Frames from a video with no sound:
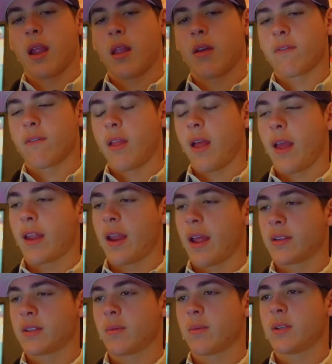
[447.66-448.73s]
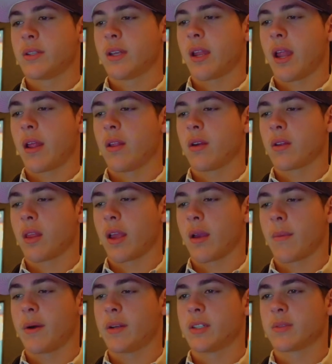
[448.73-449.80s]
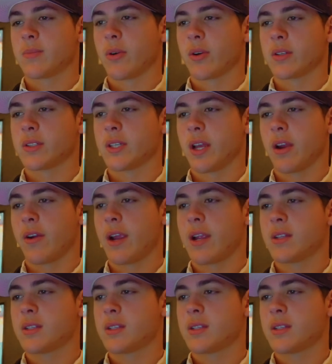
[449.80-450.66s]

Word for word: I look fly, and I've had someone said I look like I'm about to smoke a cigarette.